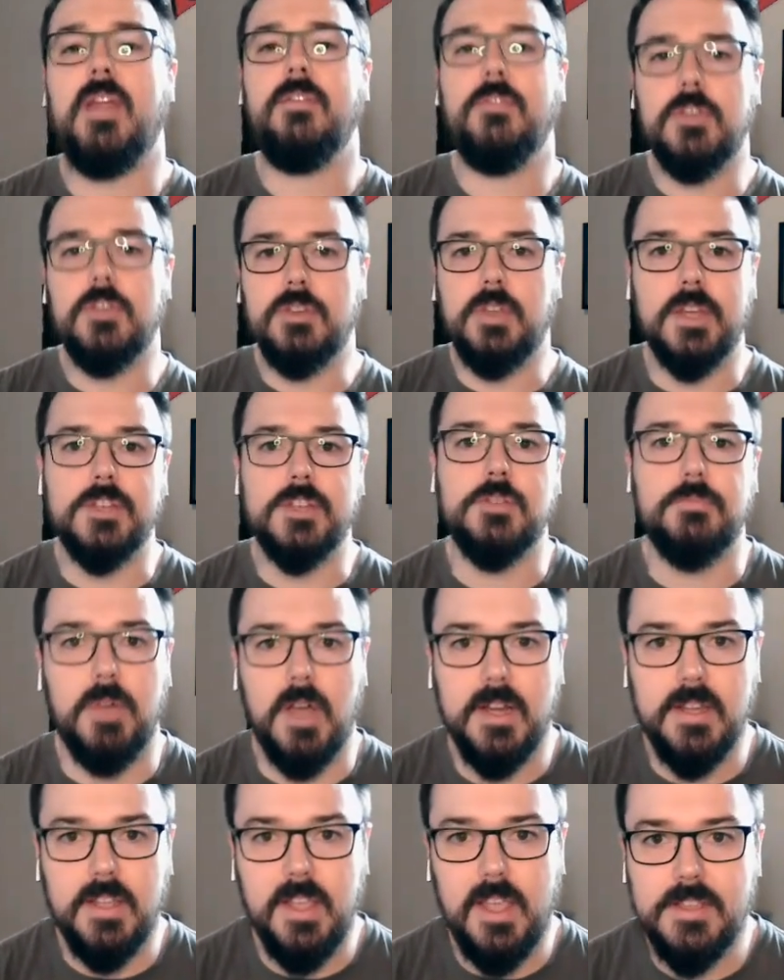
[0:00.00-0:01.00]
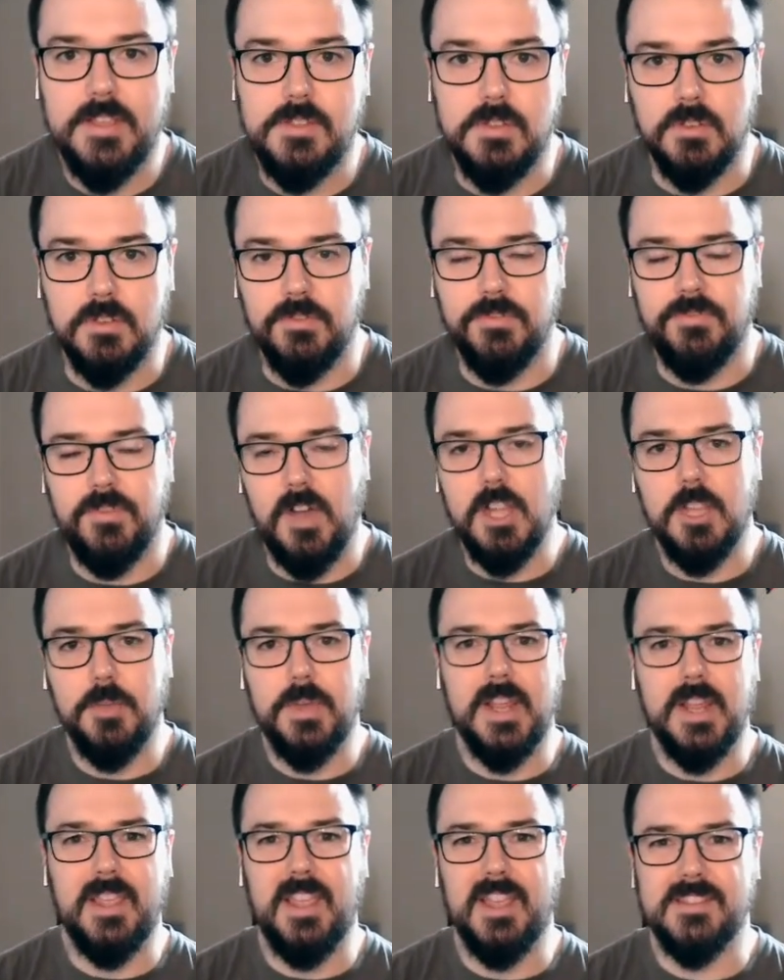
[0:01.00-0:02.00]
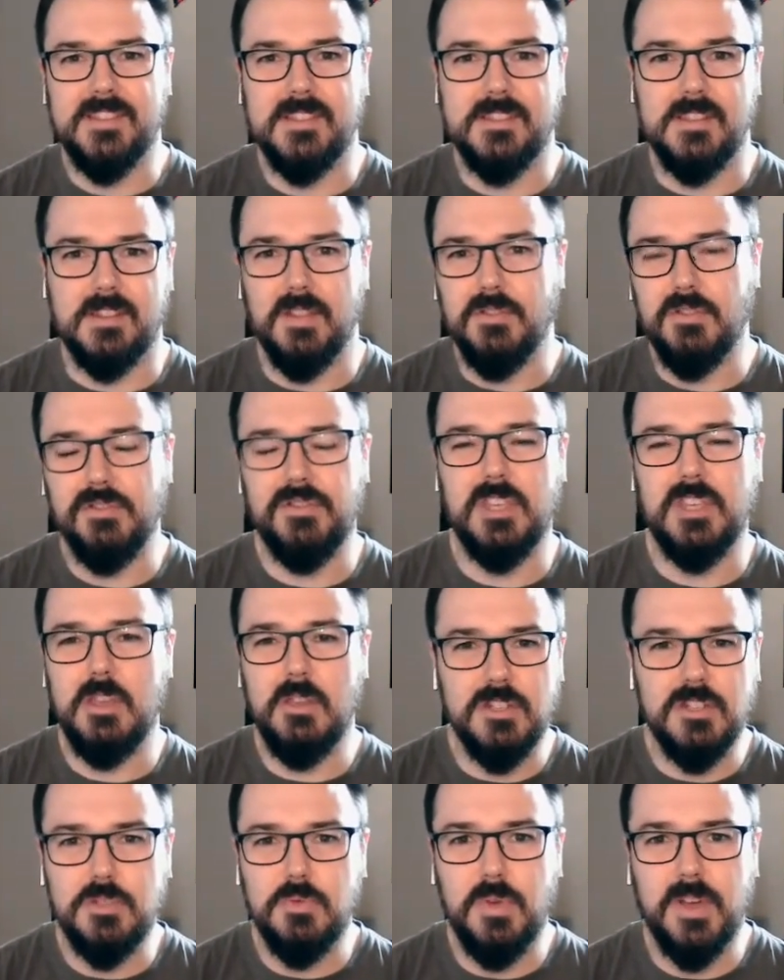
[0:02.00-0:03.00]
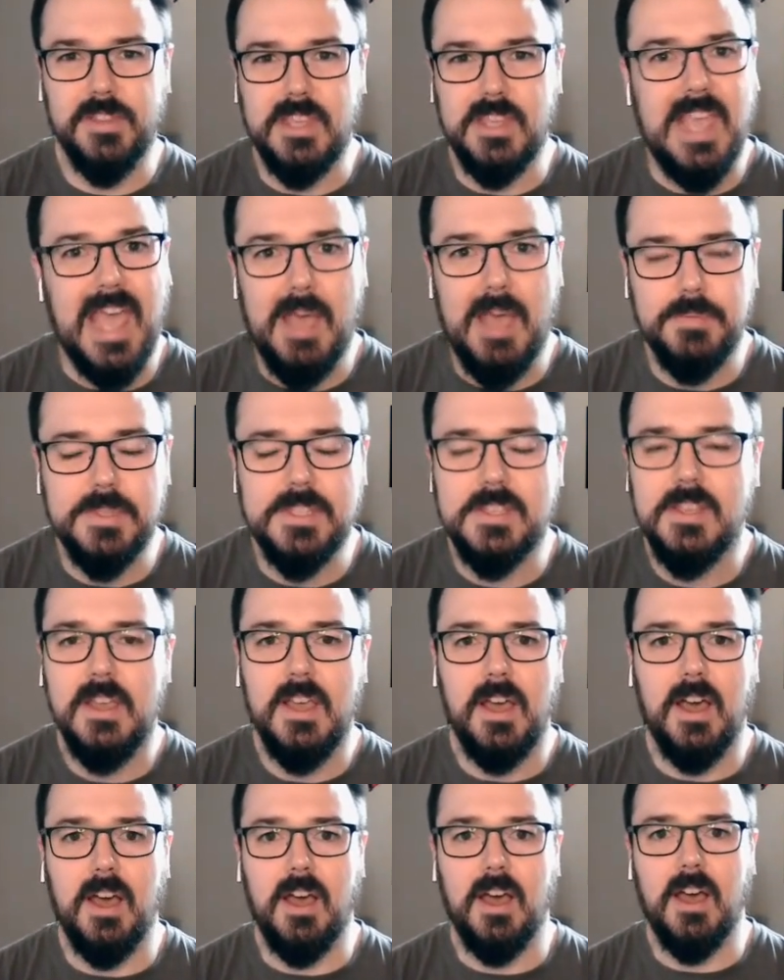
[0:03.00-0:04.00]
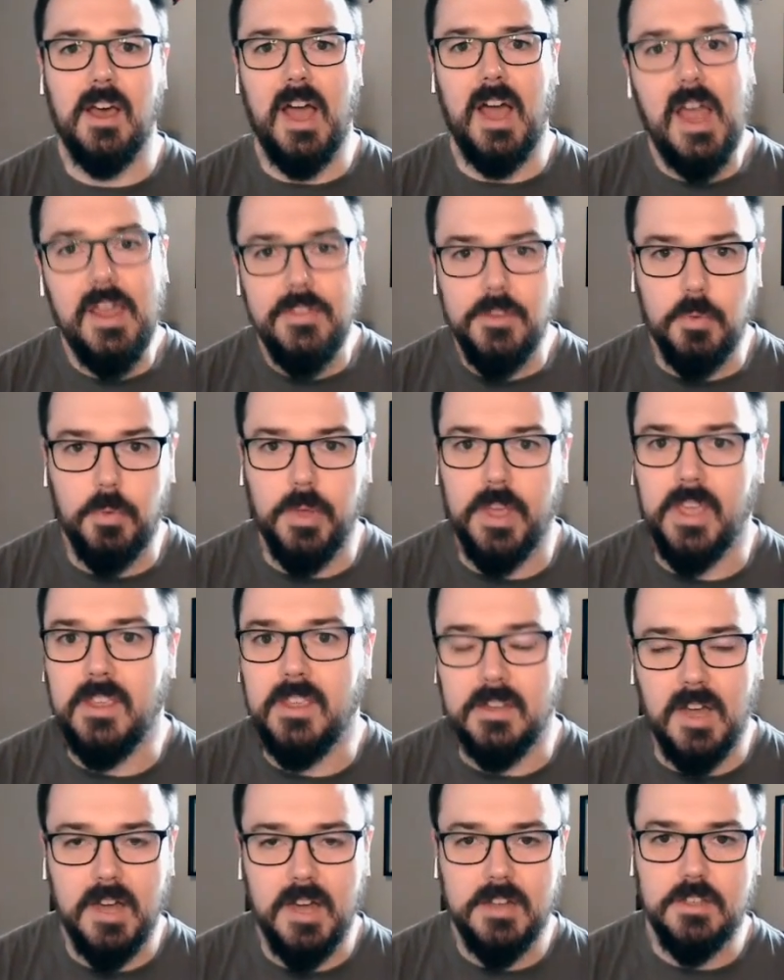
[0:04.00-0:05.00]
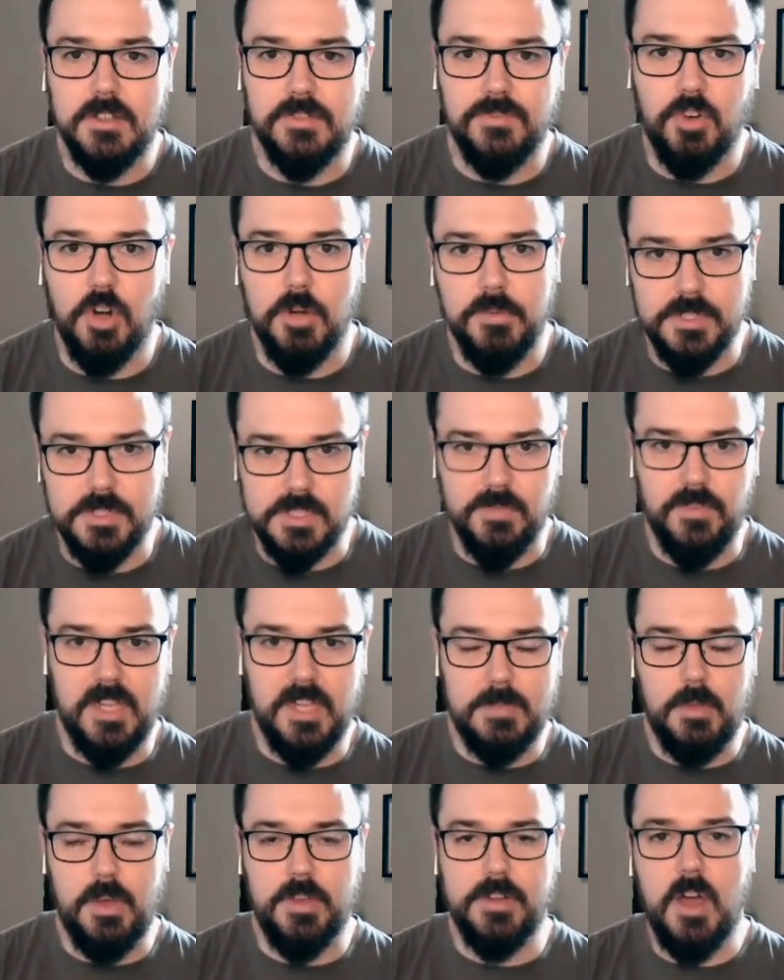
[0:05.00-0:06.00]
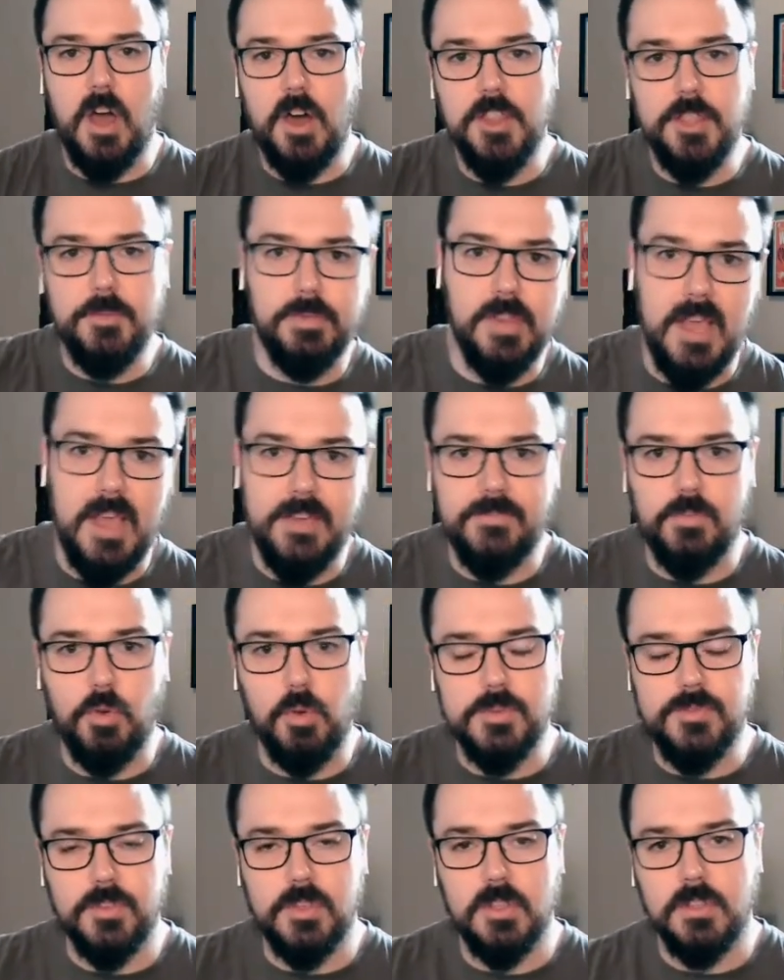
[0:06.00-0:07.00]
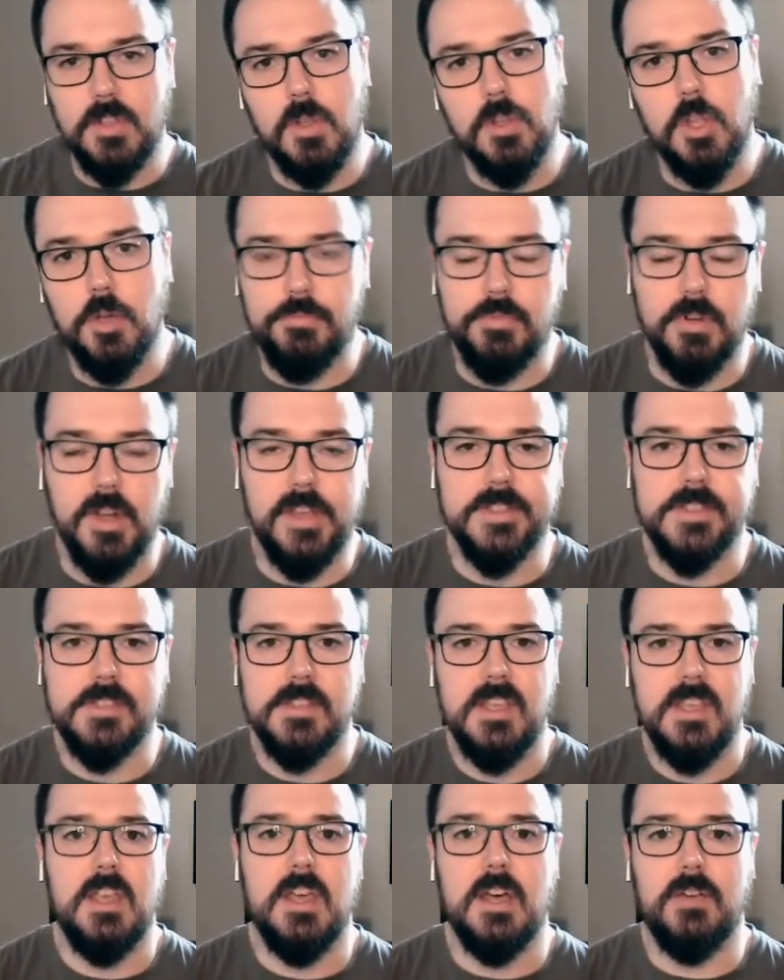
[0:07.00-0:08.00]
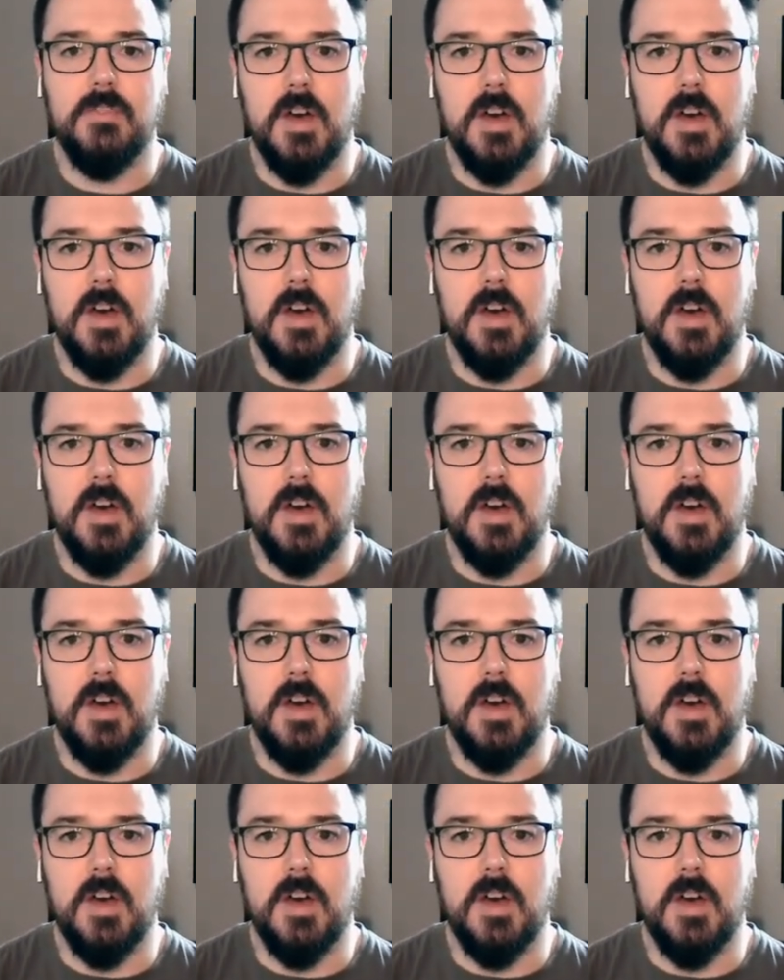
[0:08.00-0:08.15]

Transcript: wherever you get your podcast. You can follow it, I guess, is another thing you can do on the apps. Either way, in audio form, it's available on all the platforms for the low, low price